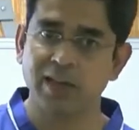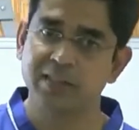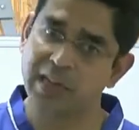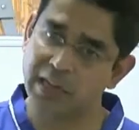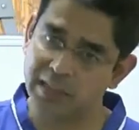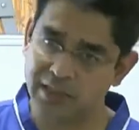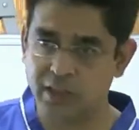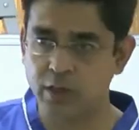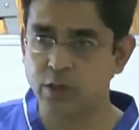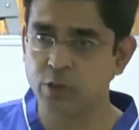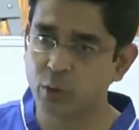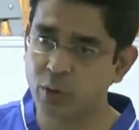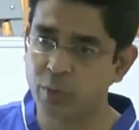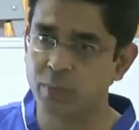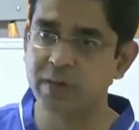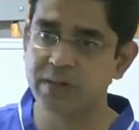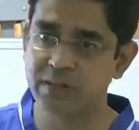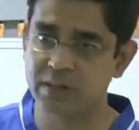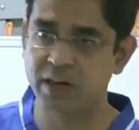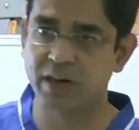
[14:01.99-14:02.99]
chances are you will
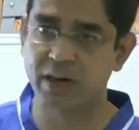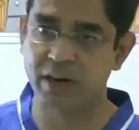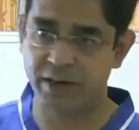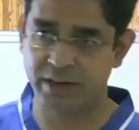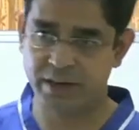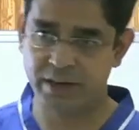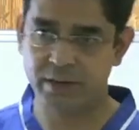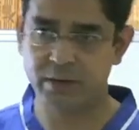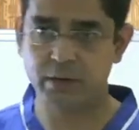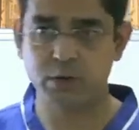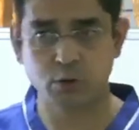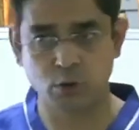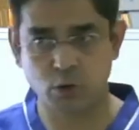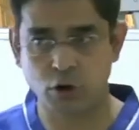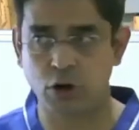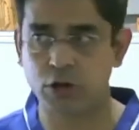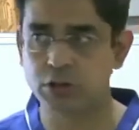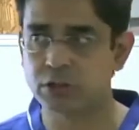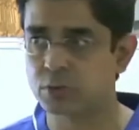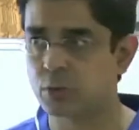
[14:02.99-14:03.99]
miss the hernia. The
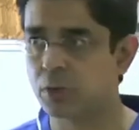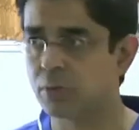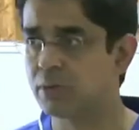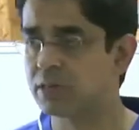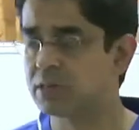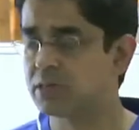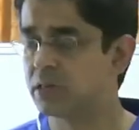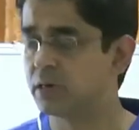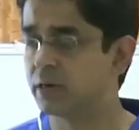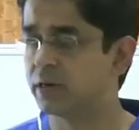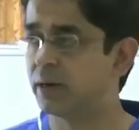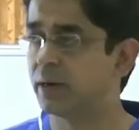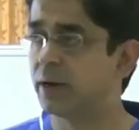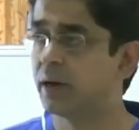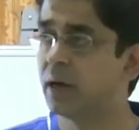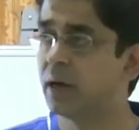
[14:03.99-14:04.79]
sonologist will miss the hernia.